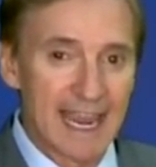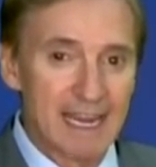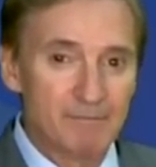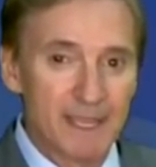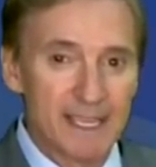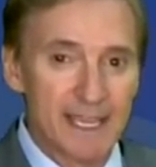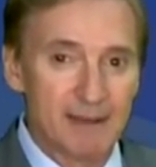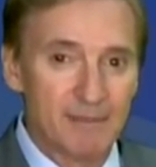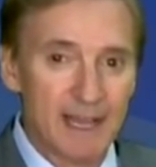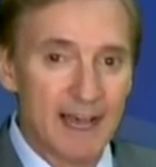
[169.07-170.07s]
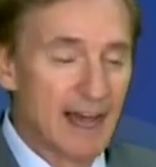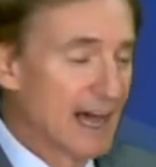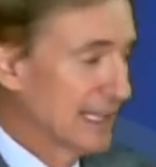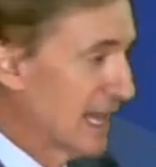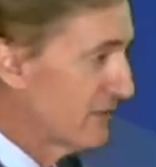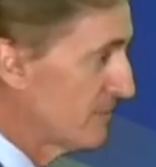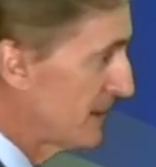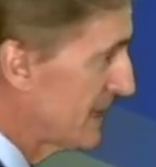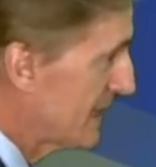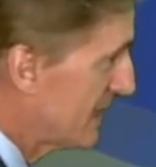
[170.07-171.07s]
8 p.m., 11
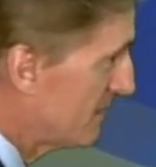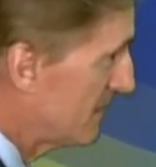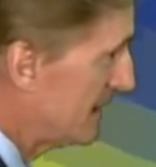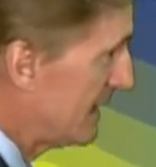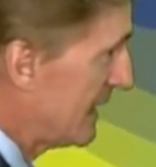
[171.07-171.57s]
p.m.,